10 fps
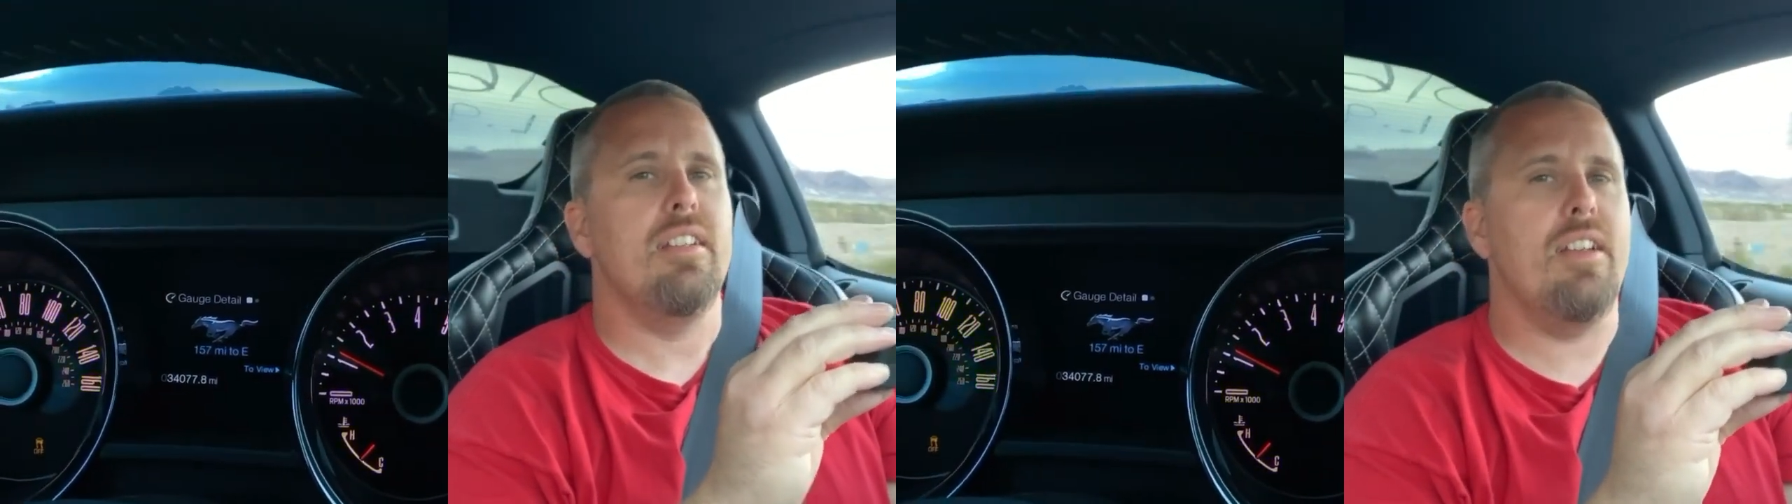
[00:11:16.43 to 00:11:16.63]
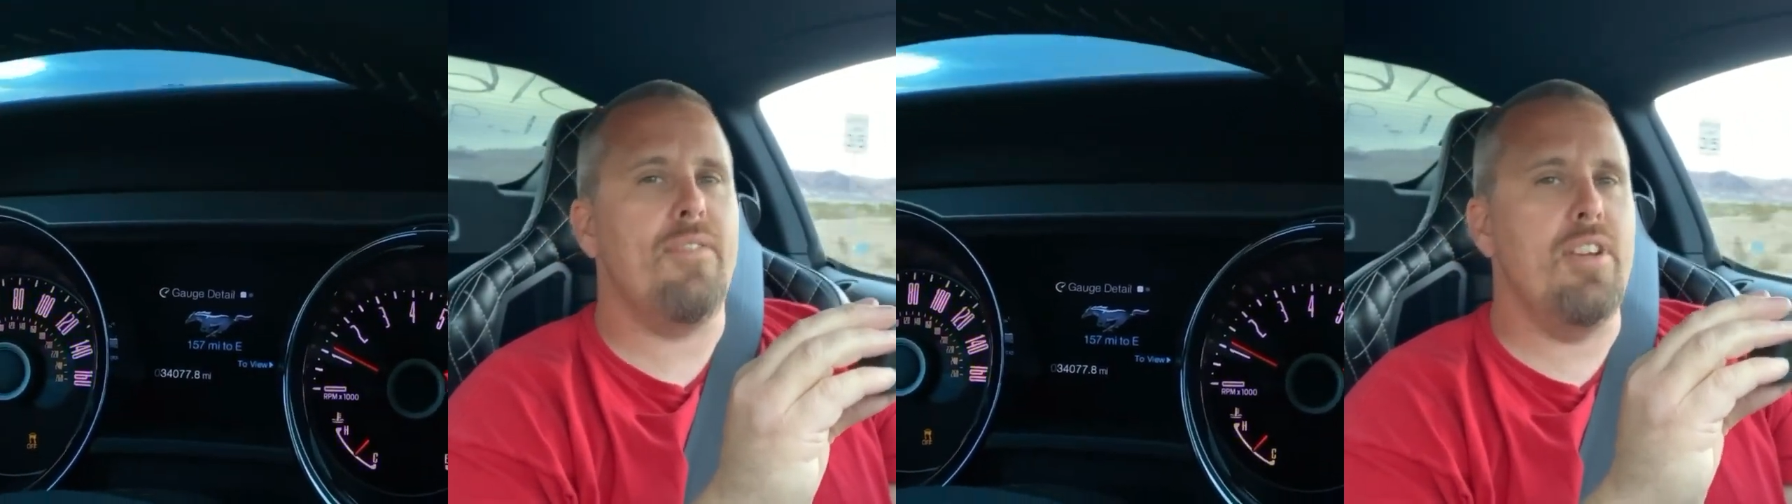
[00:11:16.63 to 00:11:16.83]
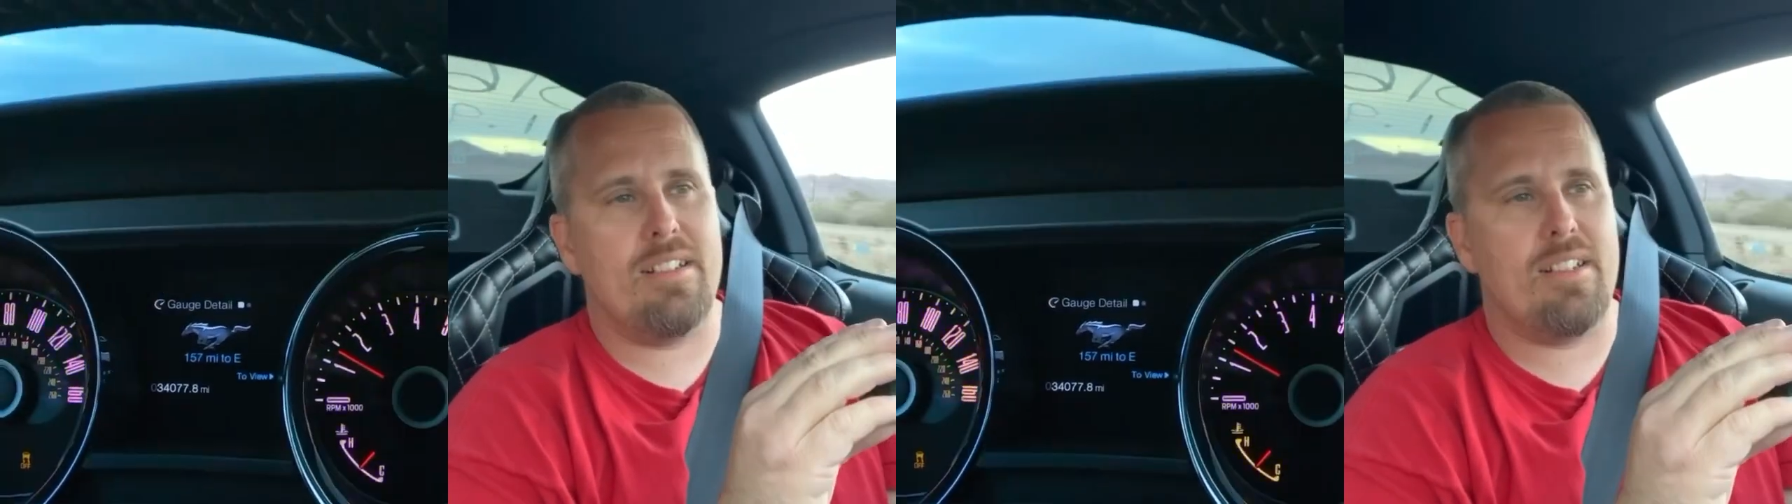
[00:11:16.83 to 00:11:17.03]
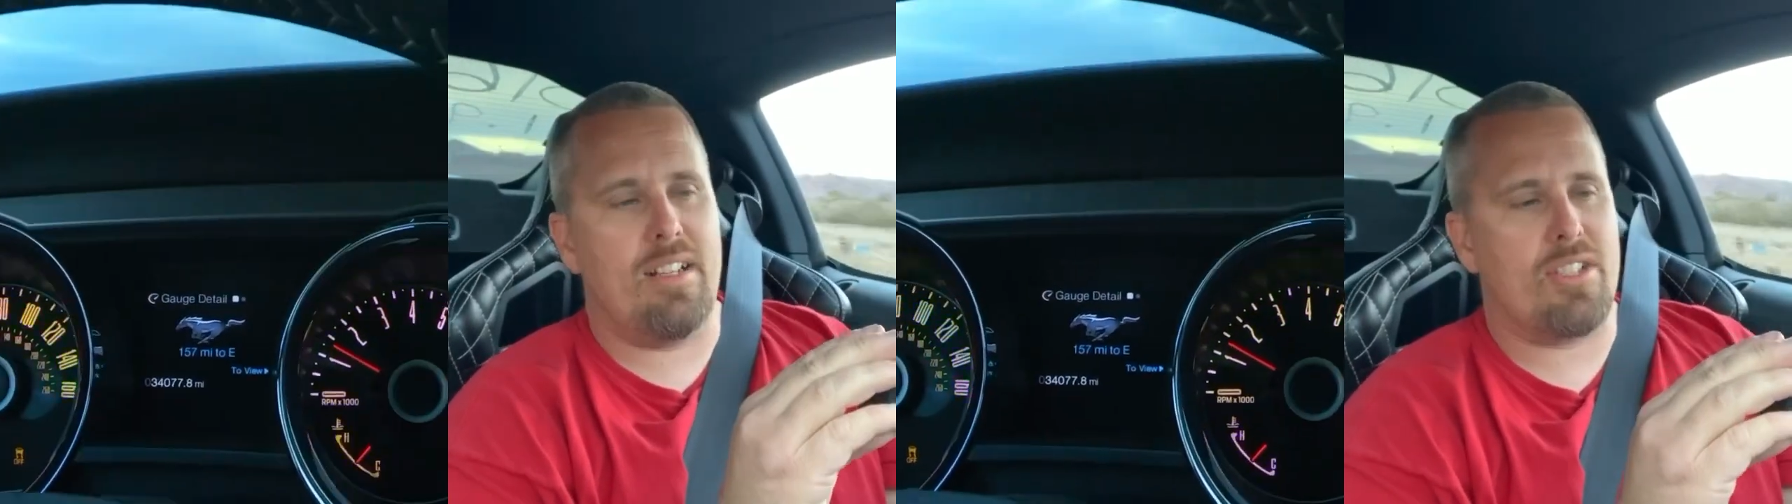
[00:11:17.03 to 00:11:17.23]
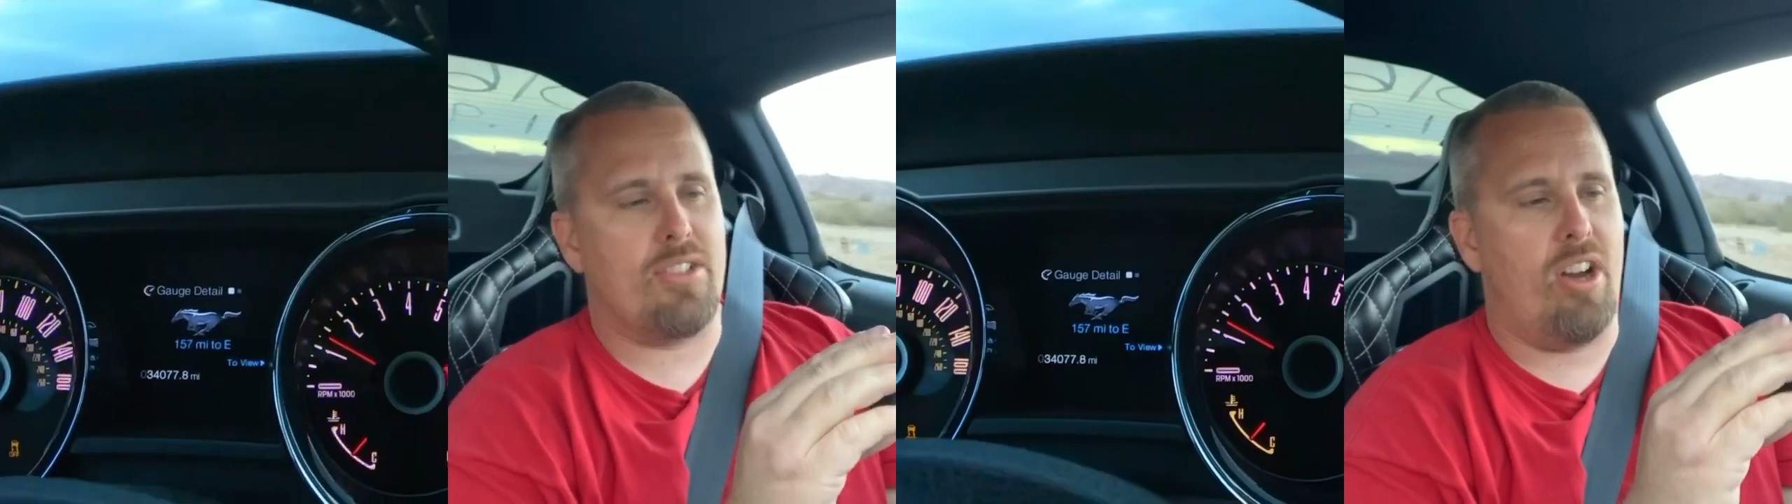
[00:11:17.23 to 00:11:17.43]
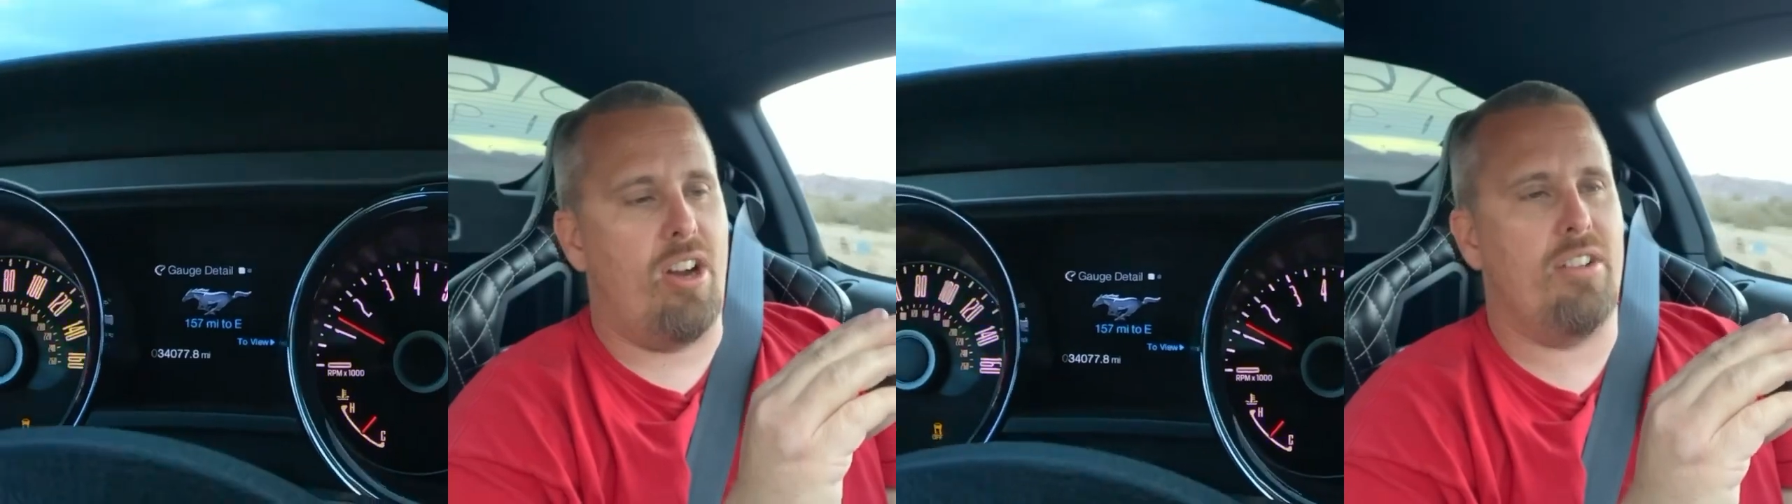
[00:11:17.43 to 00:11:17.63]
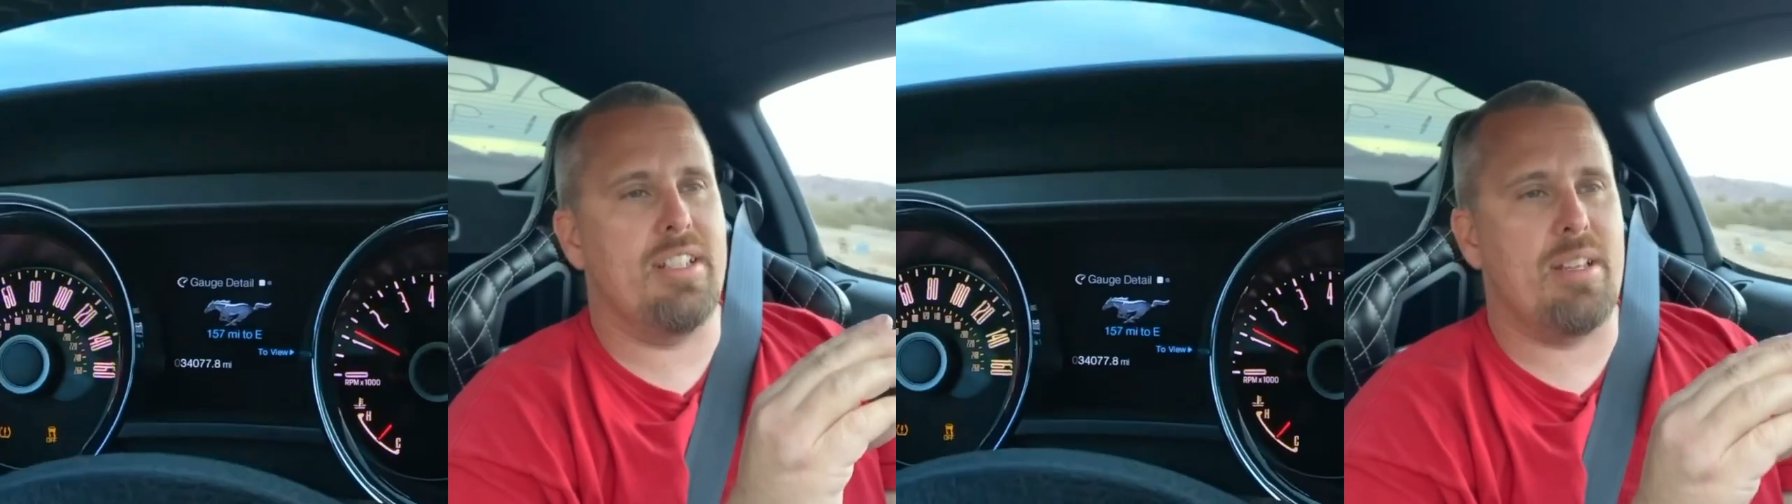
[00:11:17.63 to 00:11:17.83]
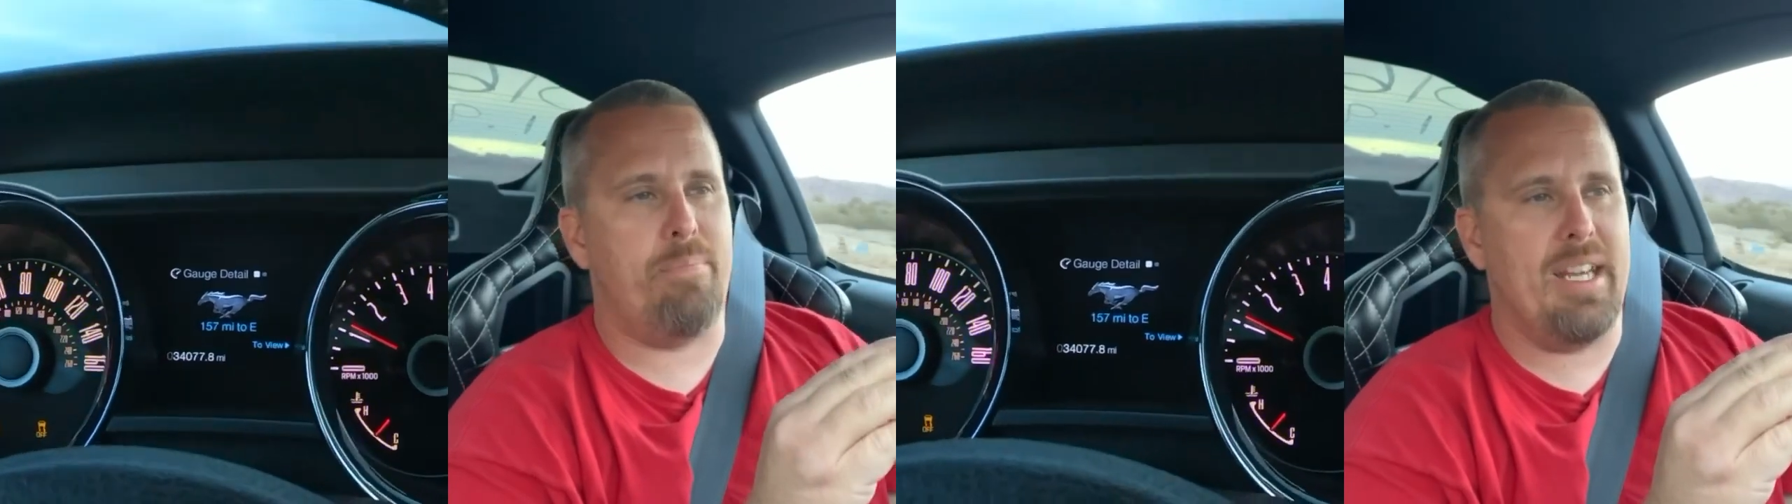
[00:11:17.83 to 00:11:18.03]
know a stall is
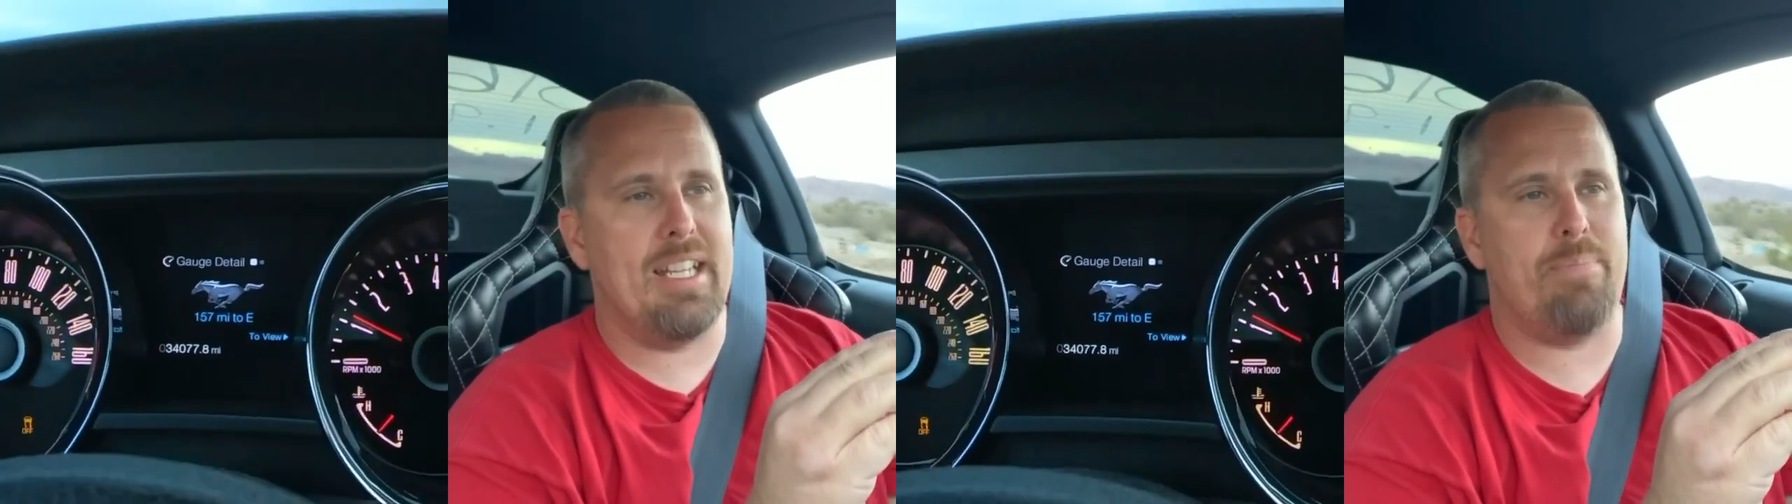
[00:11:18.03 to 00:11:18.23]
the biggest